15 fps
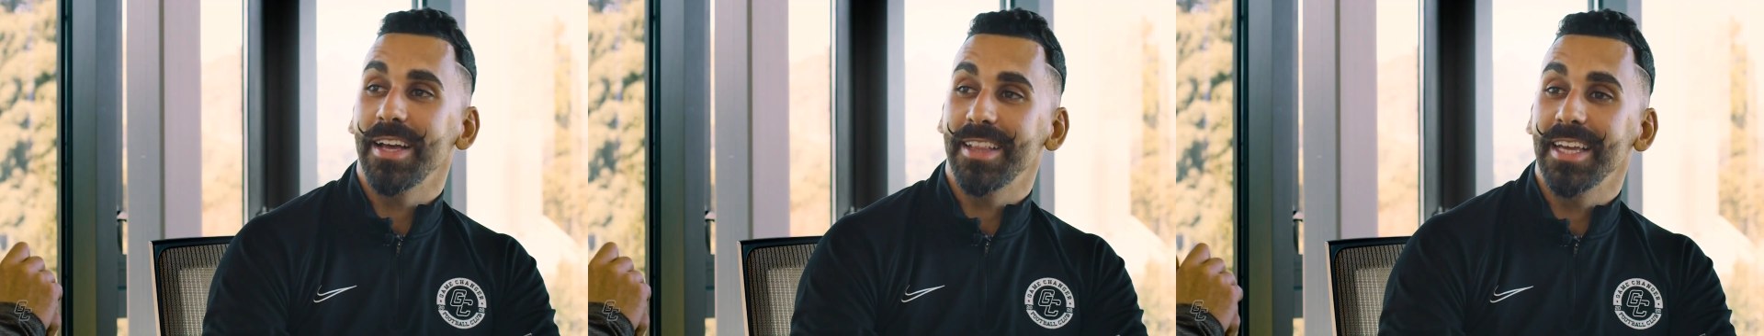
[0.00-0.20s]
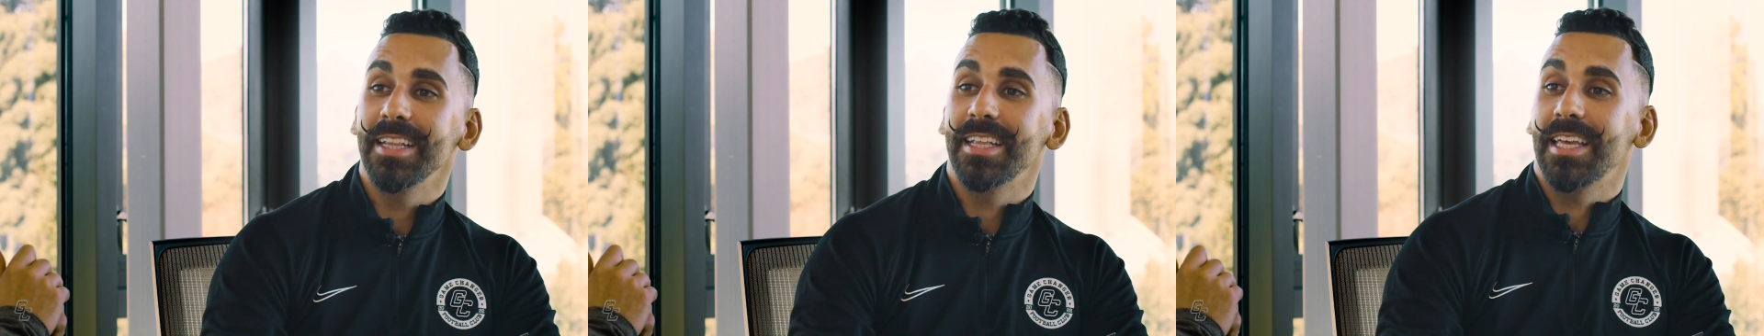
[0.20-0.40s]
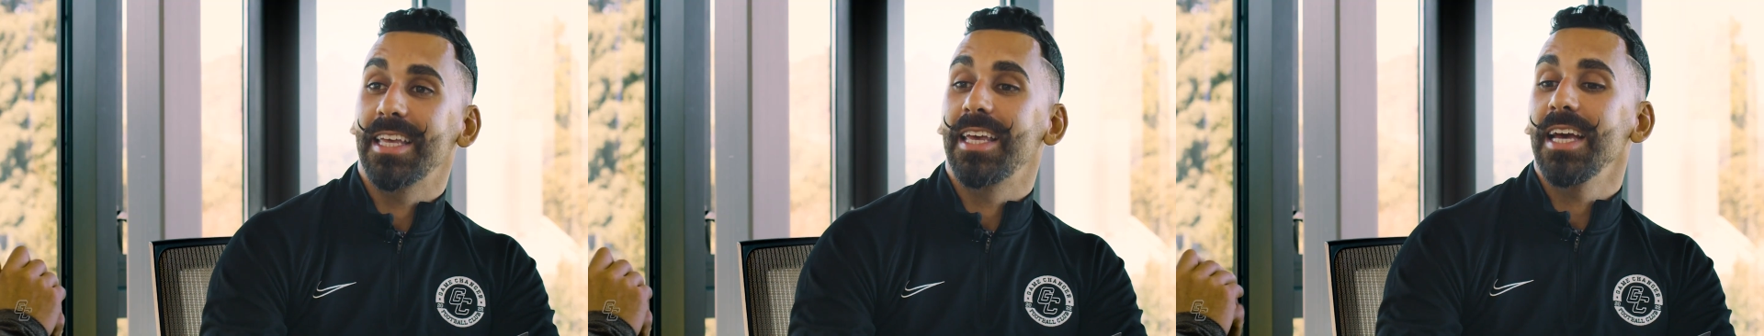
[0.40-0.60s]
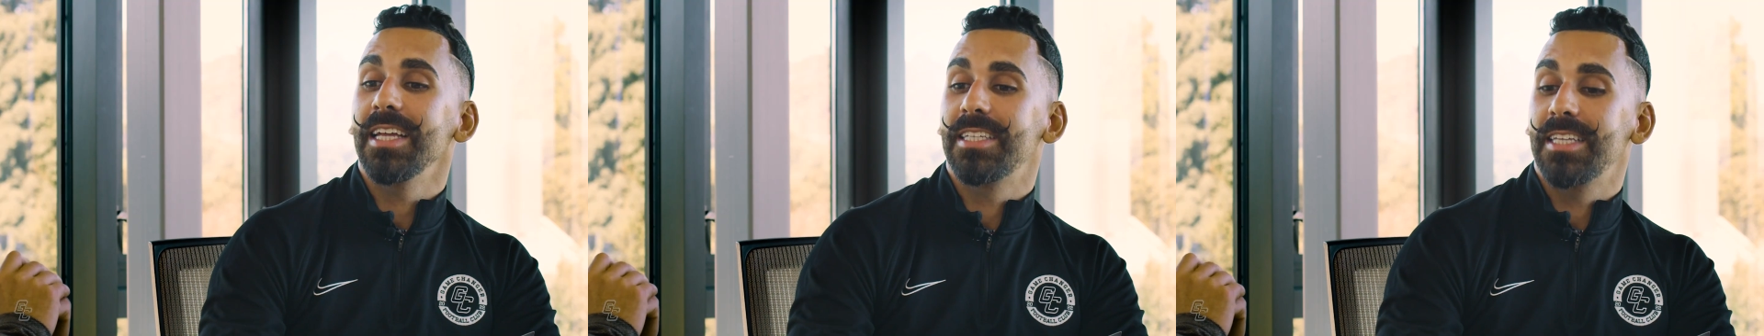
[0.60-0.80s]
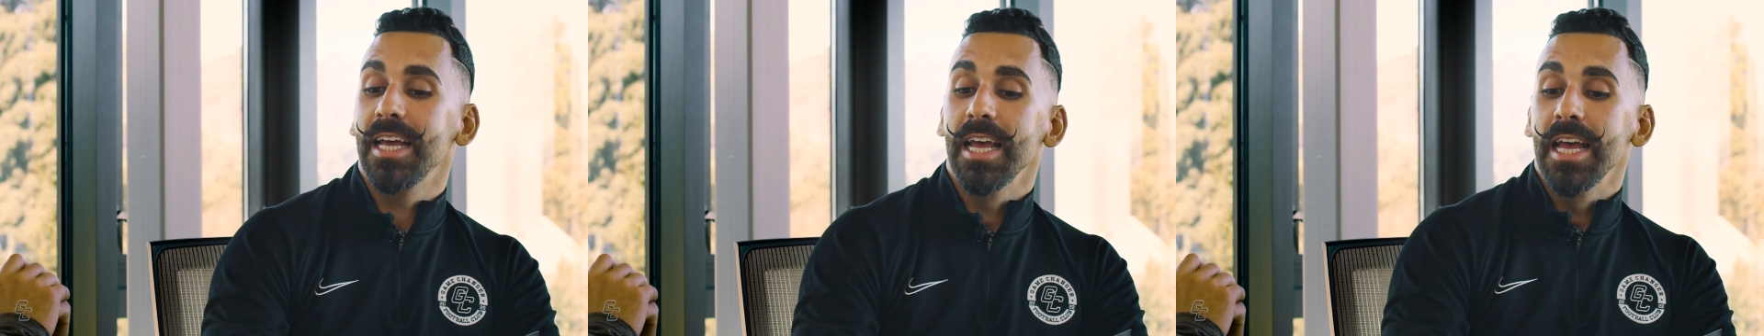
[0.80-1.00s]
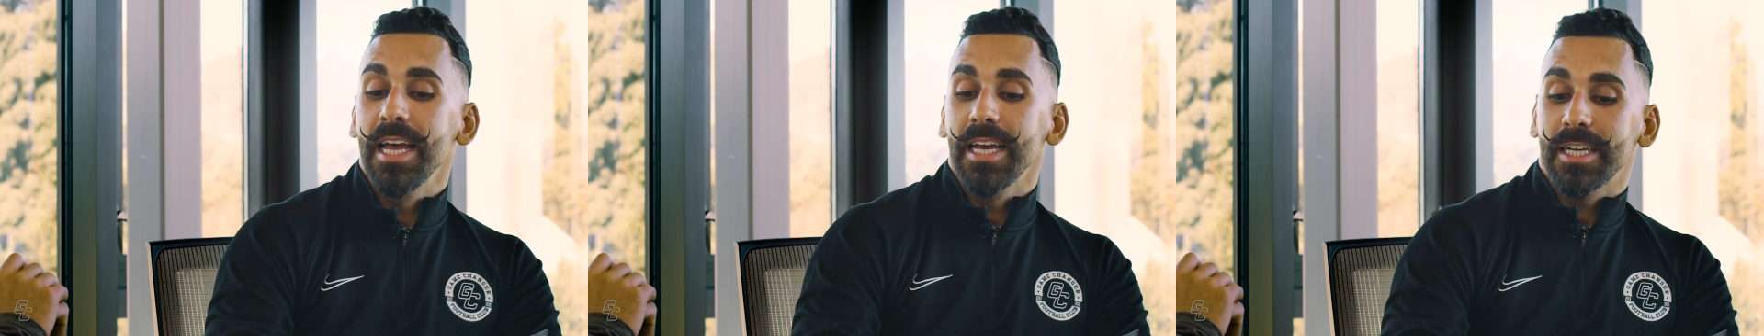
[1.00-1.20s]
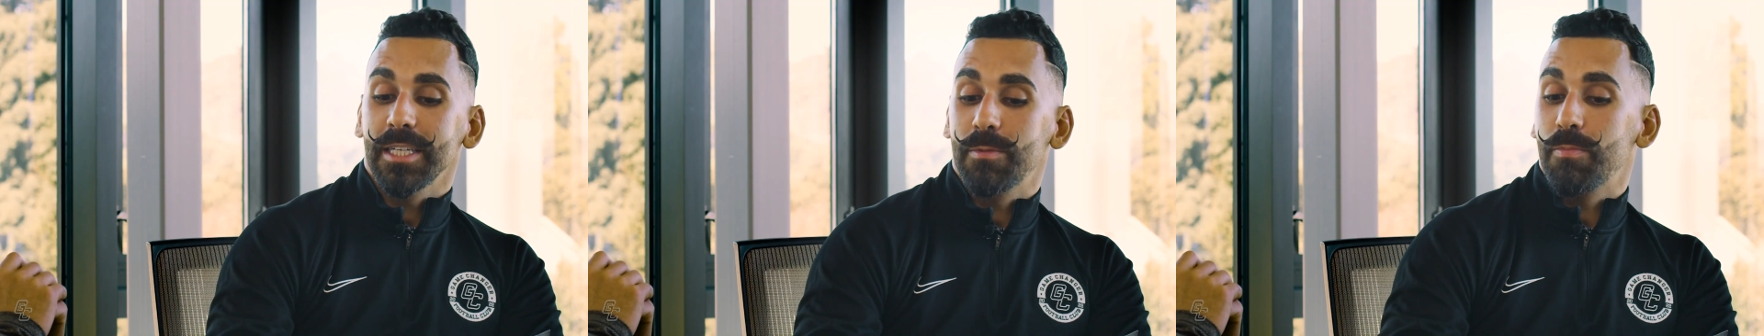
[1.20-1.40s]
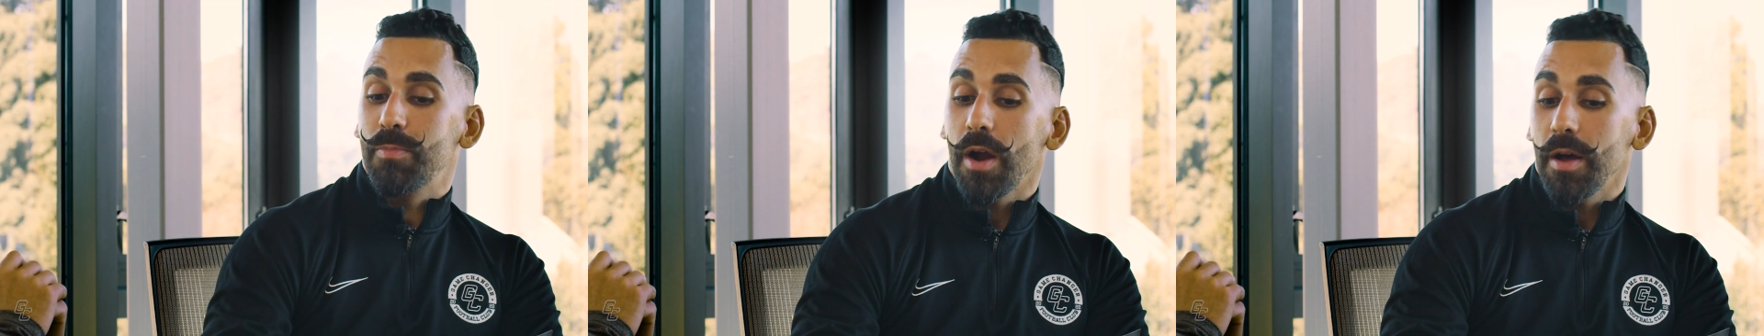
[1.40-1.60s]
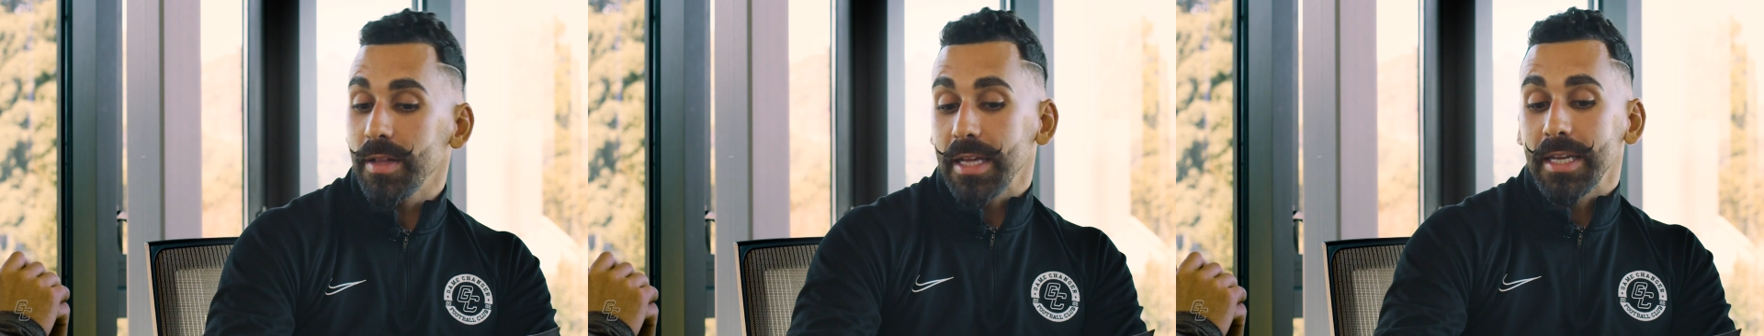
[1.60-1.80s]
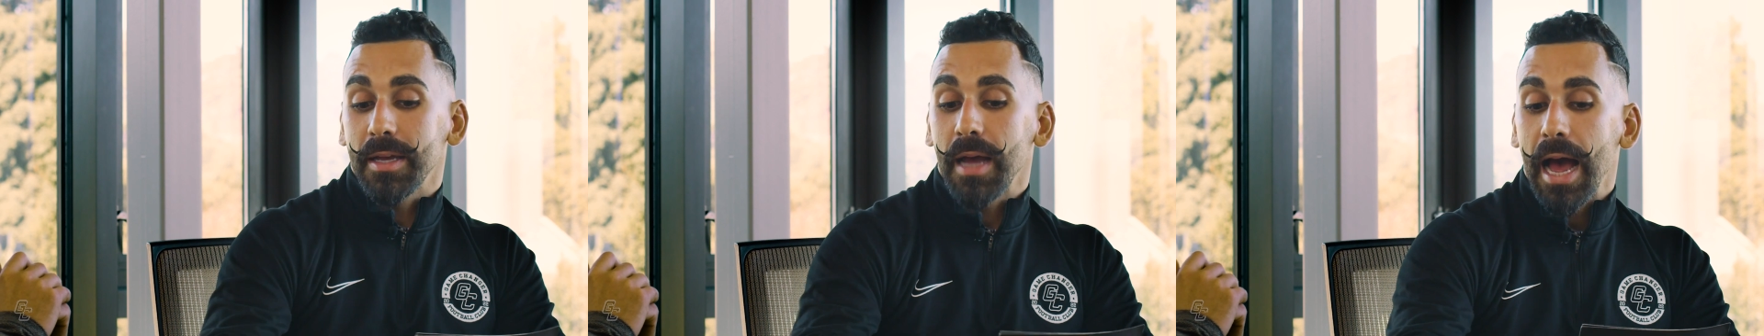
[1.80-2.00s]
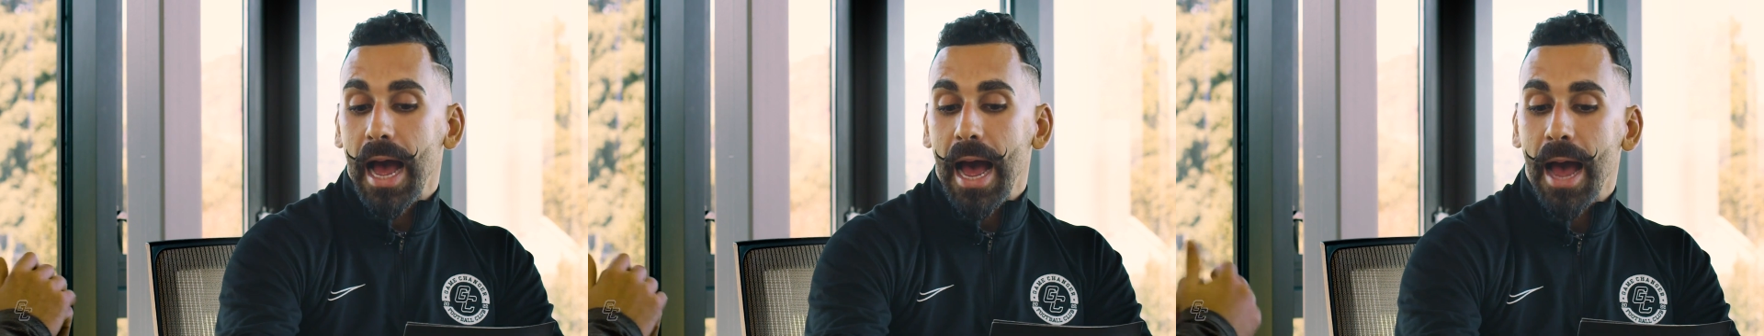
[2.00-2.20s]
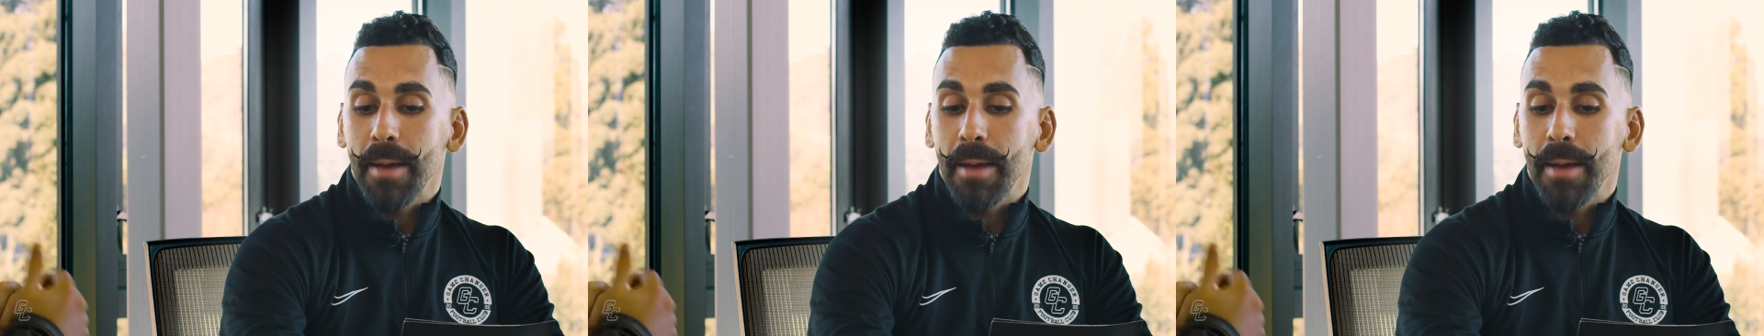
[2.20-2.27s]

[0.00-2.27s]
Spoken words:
I think kids, because probably, like,